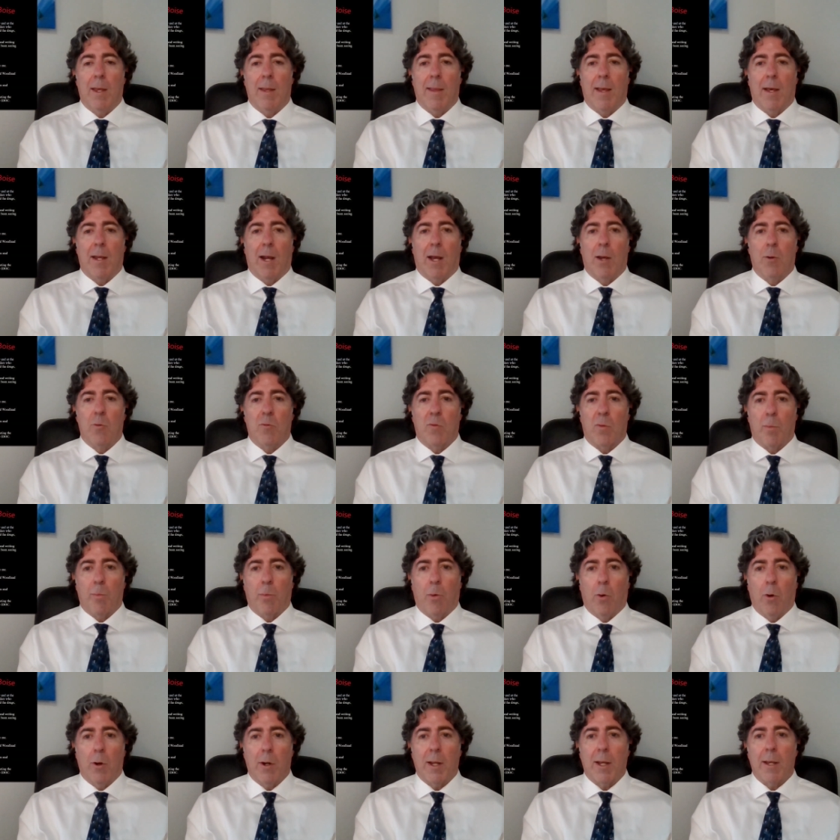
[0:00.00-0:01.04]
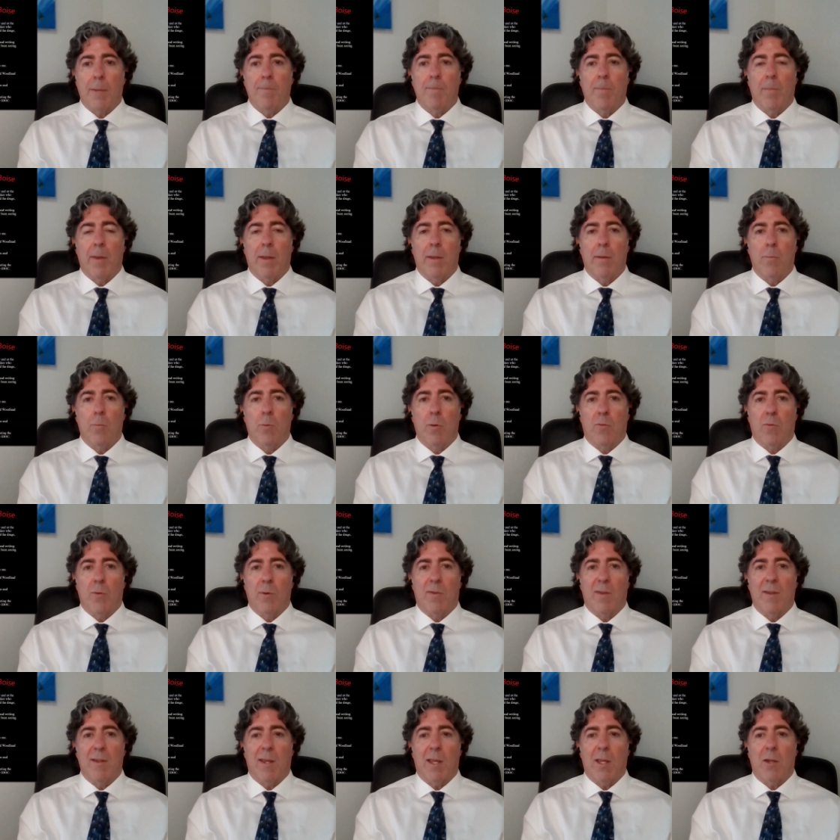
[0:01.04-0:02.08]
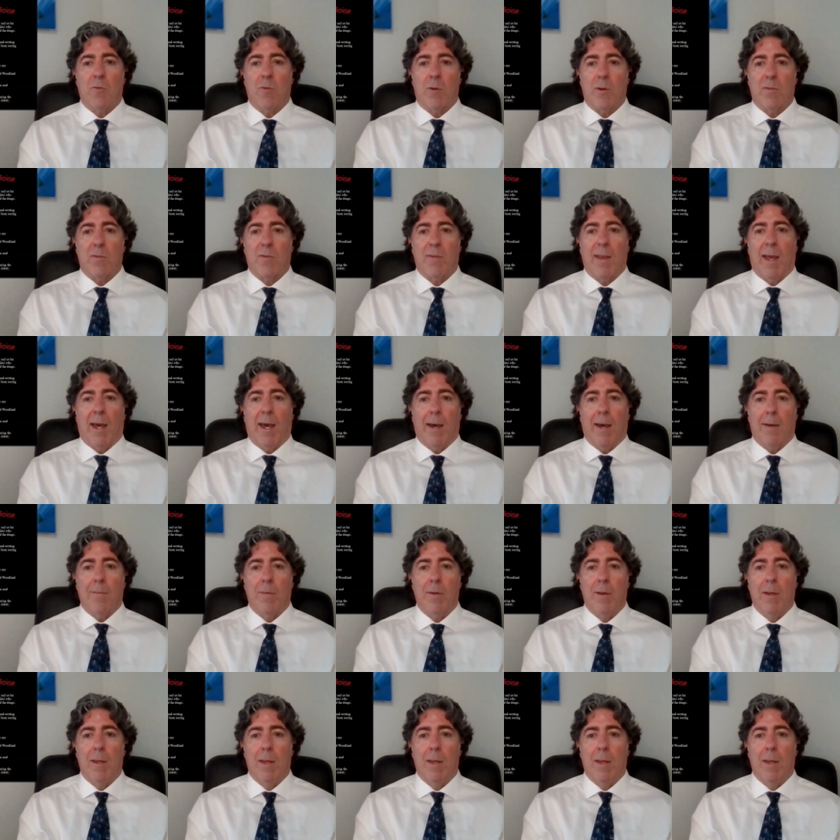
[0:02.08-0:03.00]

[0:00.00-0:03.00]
that I was reporting, which was endangering staff